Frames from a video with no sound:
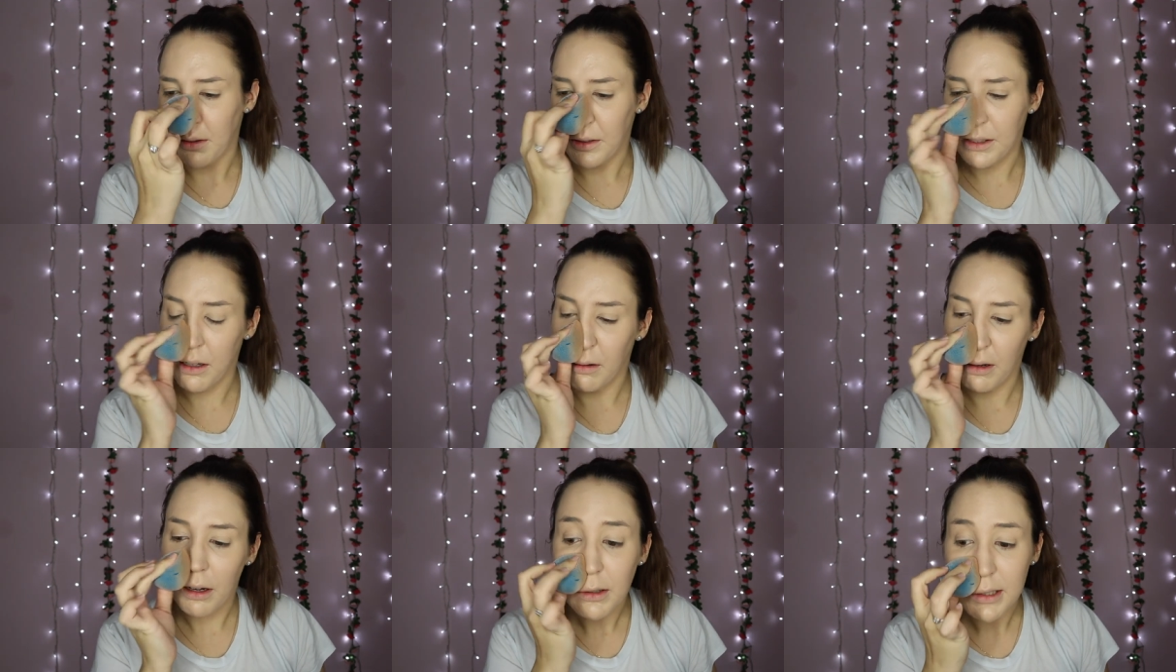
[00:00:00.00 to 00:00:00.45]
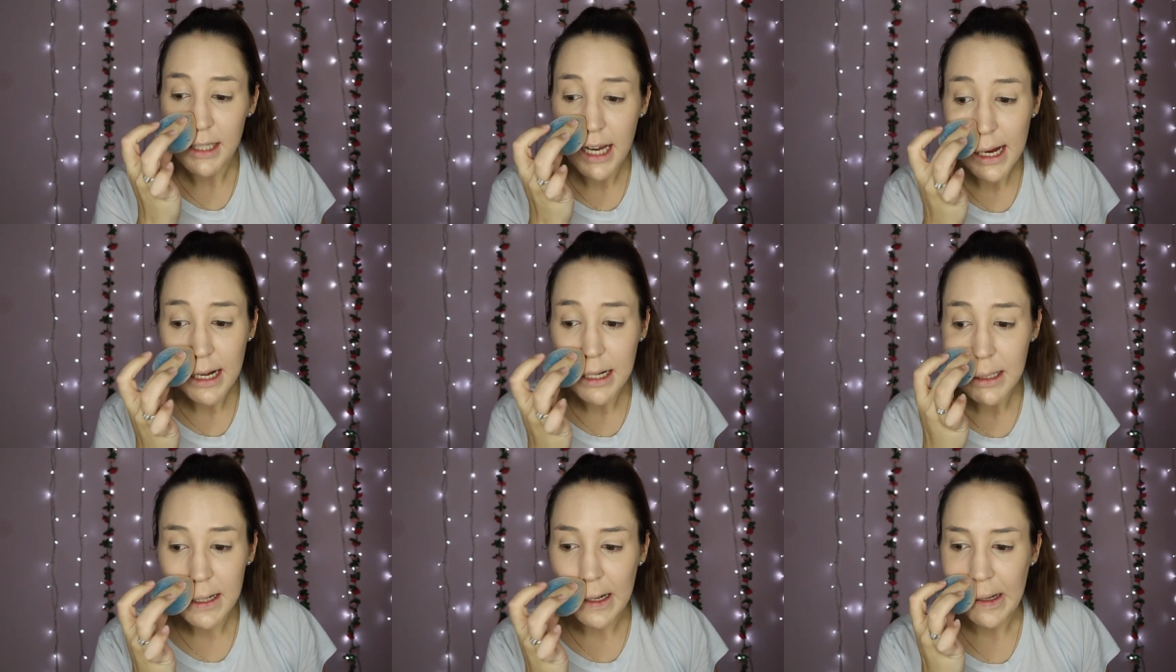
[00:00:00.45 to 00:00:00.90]
So I got
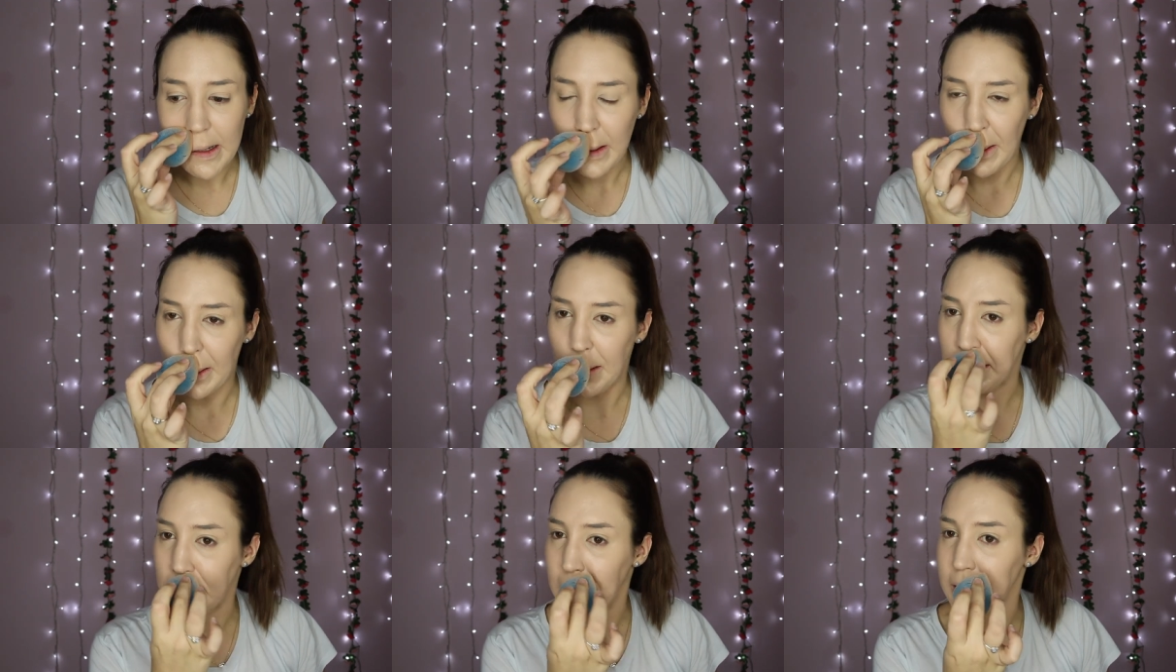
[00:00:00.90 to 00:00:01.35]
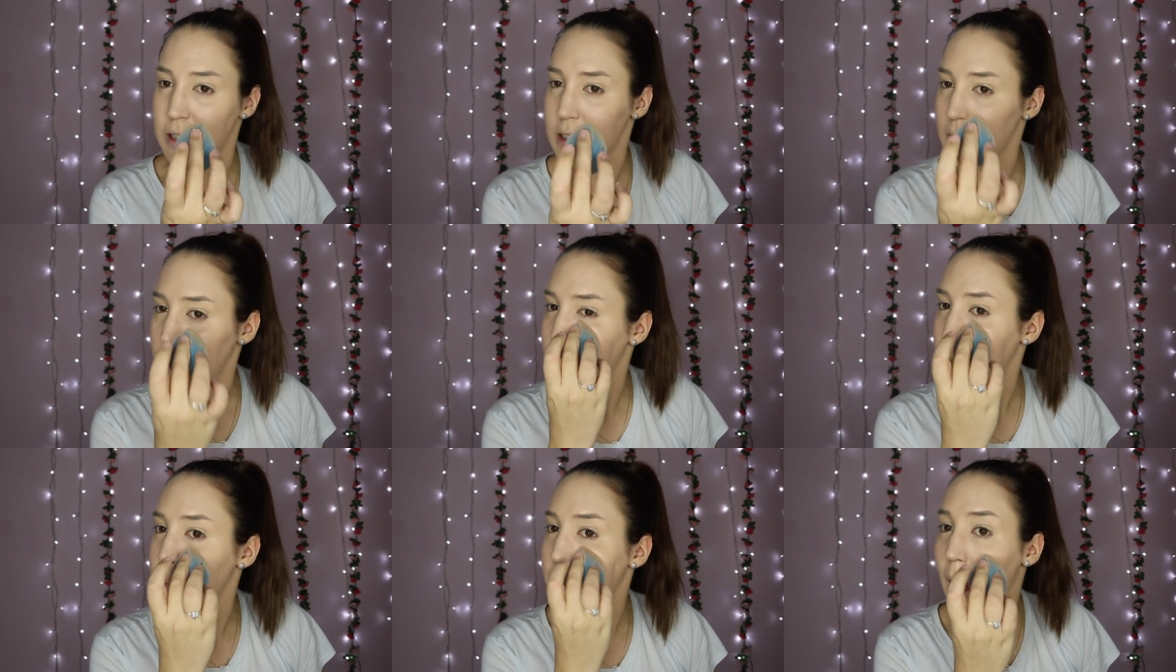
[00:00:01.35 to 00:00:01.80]
taken to the
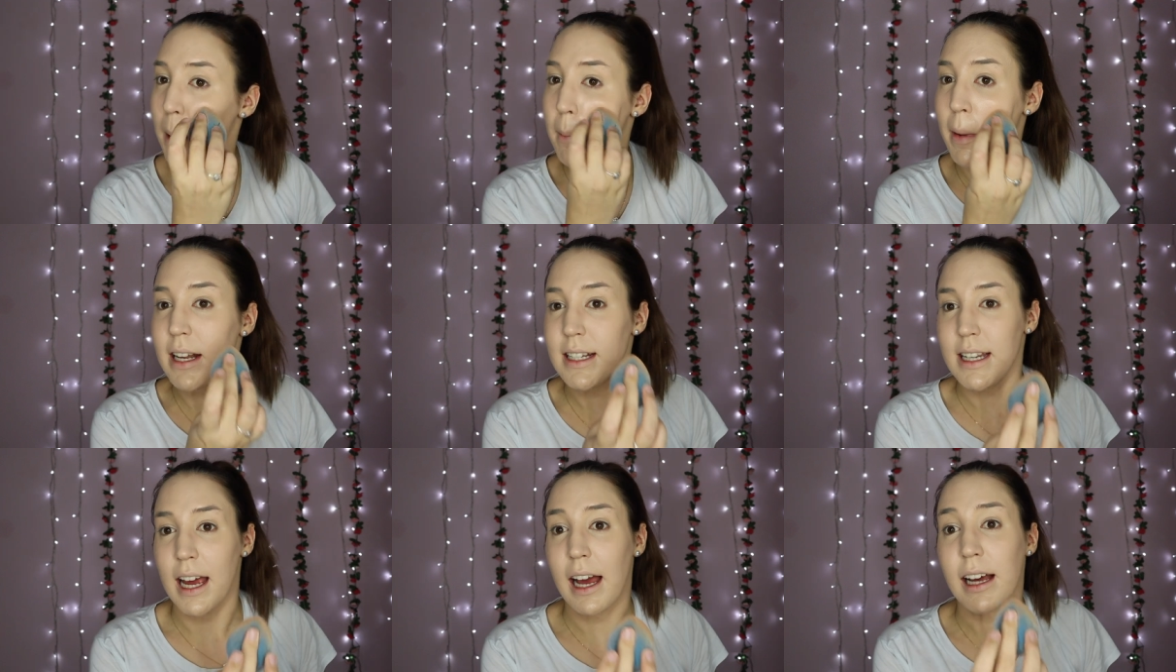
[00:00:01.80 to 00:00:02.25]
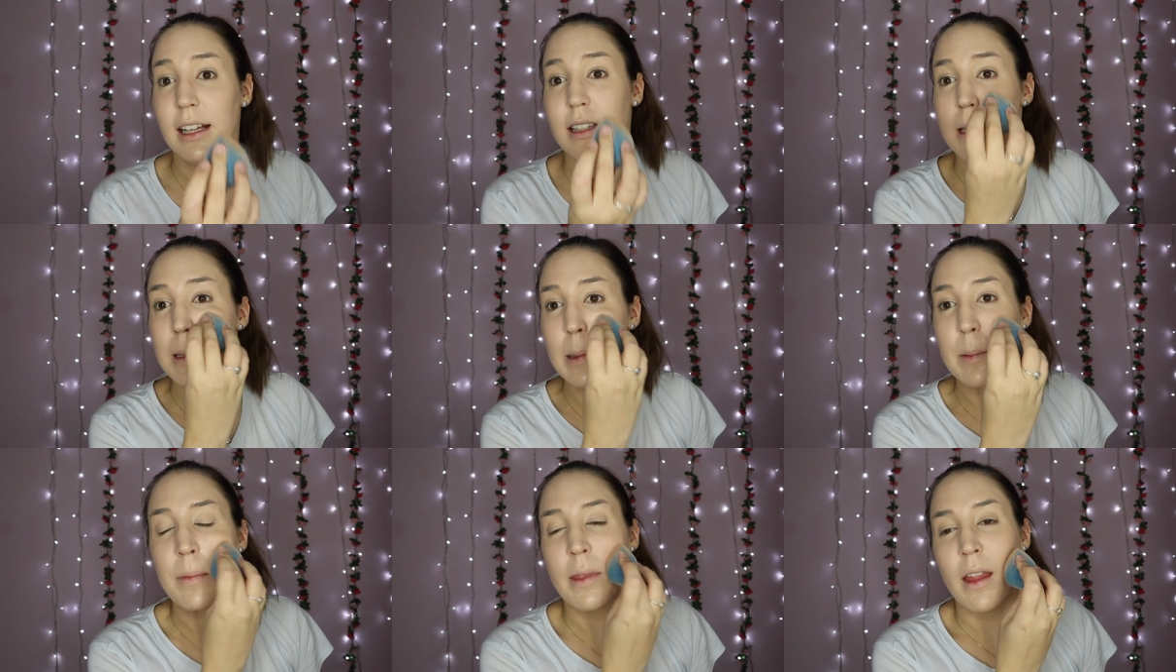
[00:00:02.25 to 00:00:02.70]
doctors by my
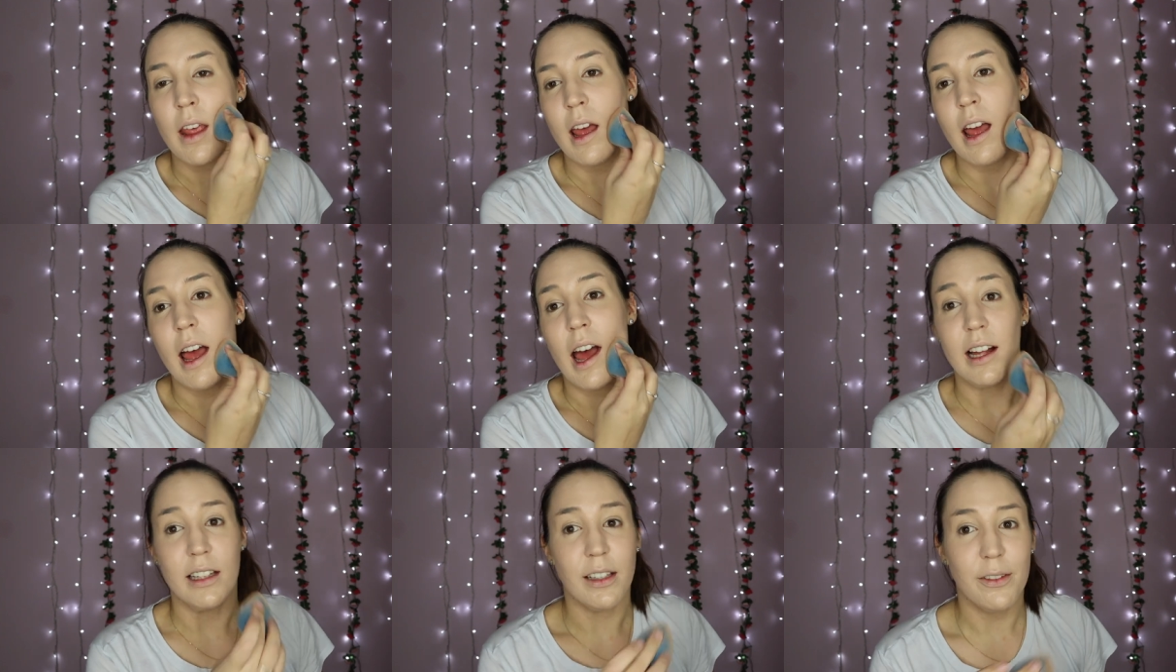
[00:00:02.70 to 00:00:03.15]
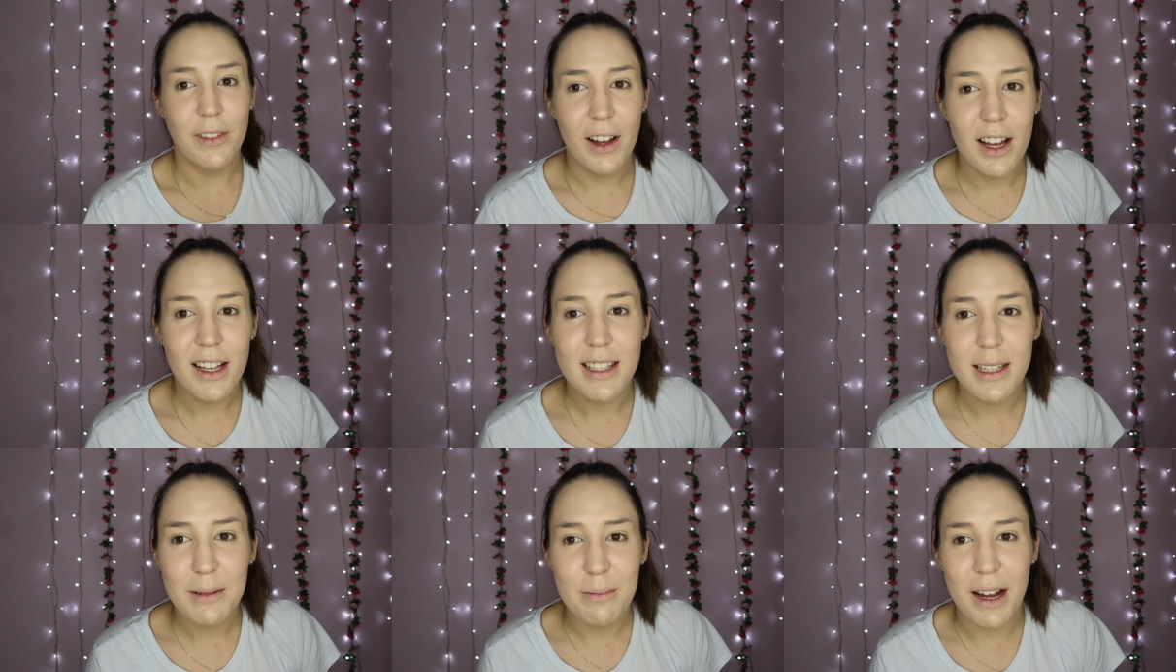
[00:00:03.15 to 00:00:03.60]
dad. And the
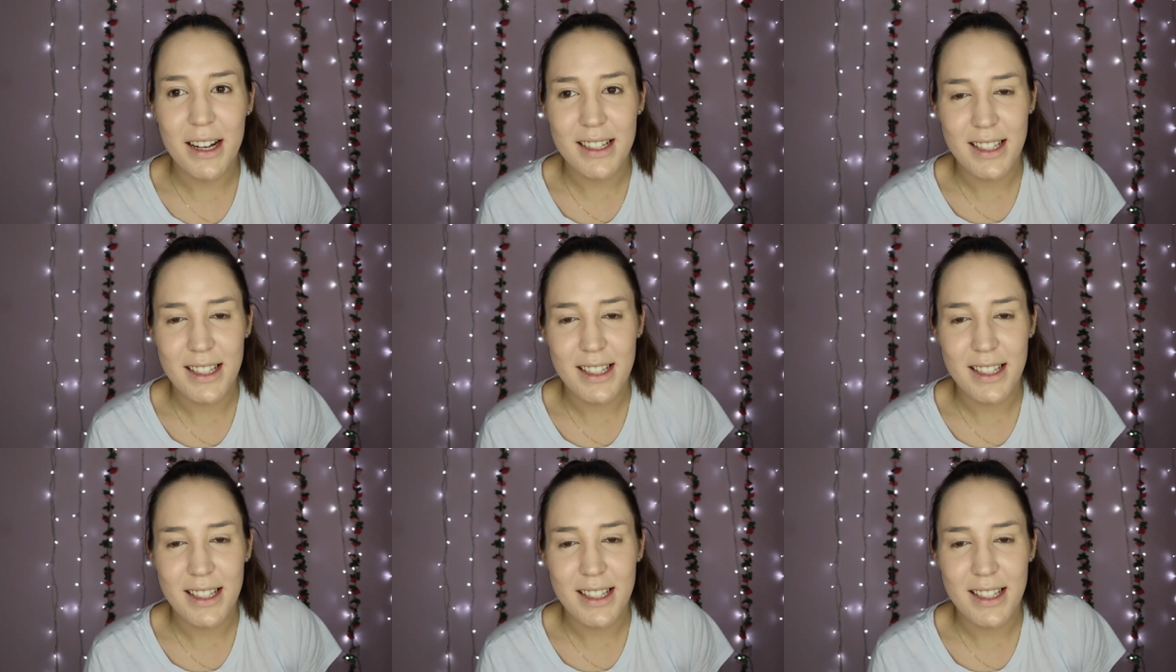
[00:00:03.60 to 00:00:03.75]
first thing my